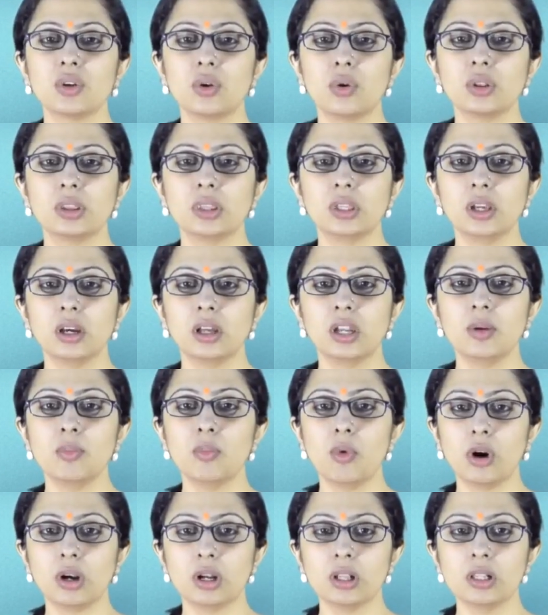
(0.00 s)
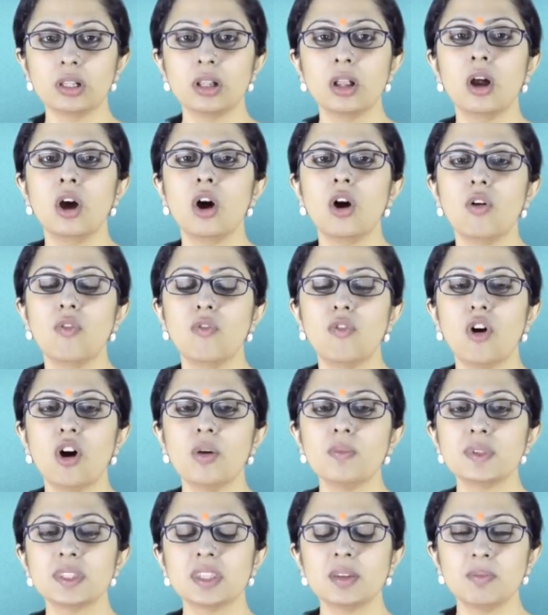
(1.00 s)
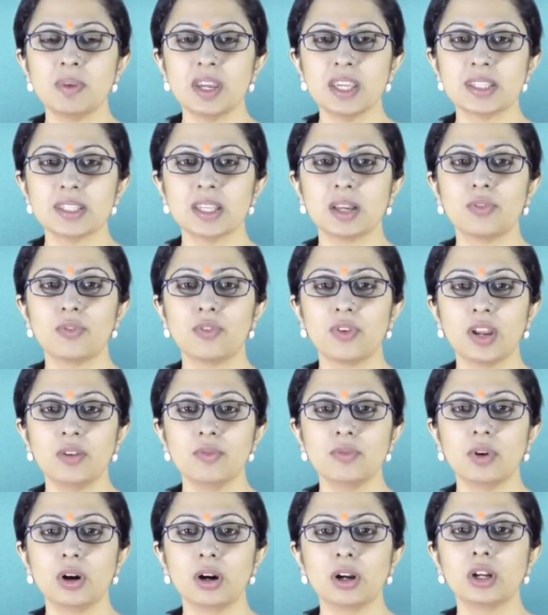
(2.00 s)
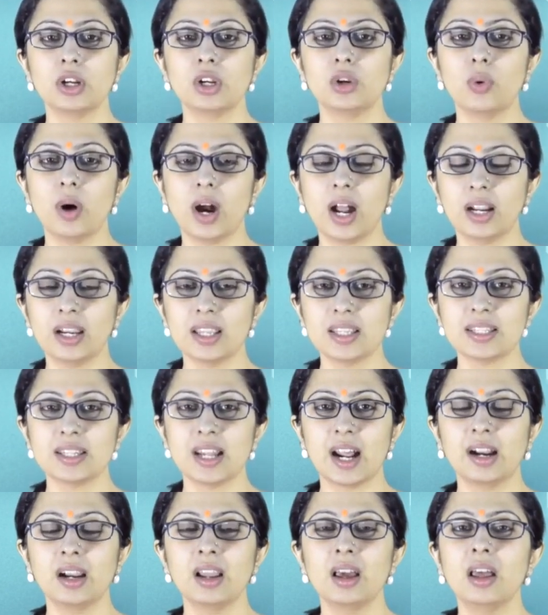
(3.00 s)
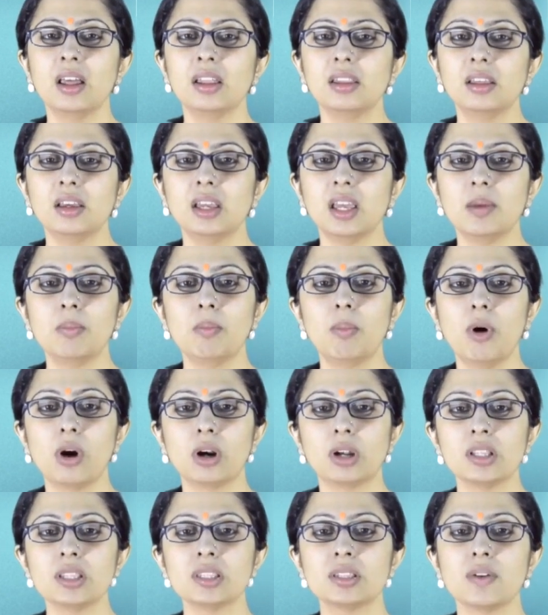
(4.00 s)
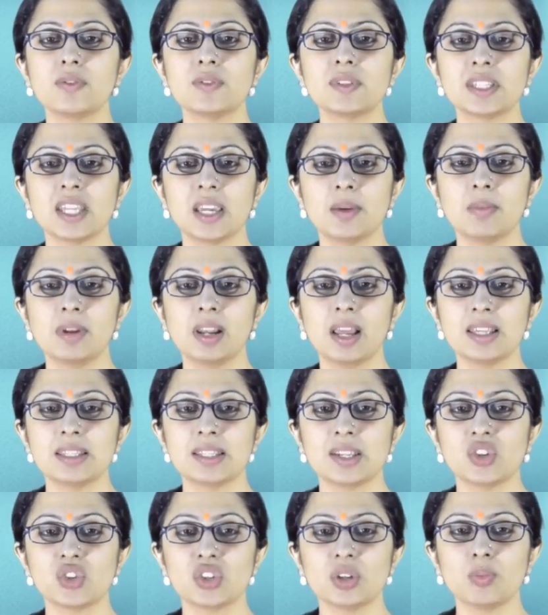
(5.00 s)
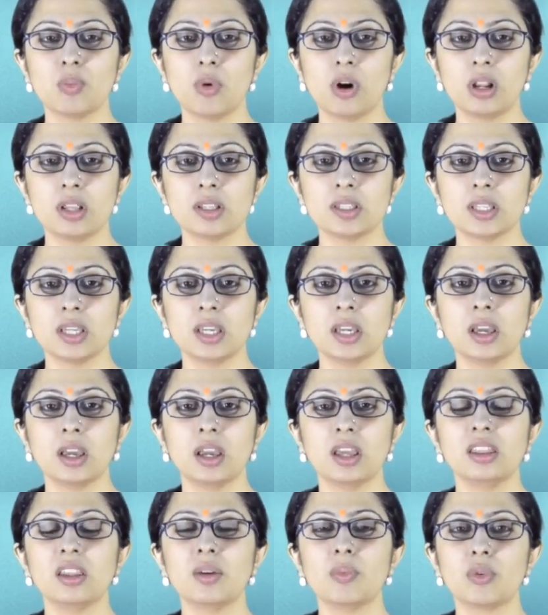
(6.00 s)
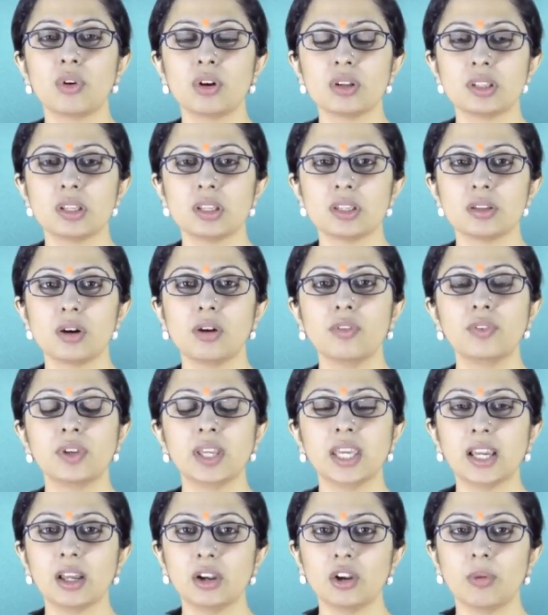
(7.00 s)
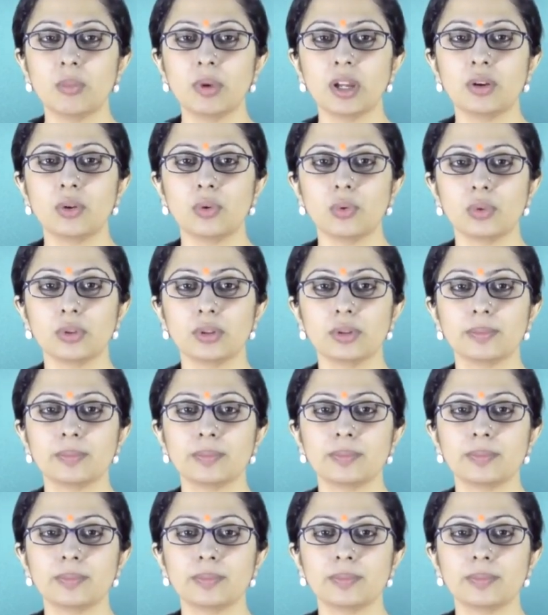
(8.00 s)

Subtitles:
growth theory model forms the basic framework to understand the importance of stabilization policy in the process of economic growth.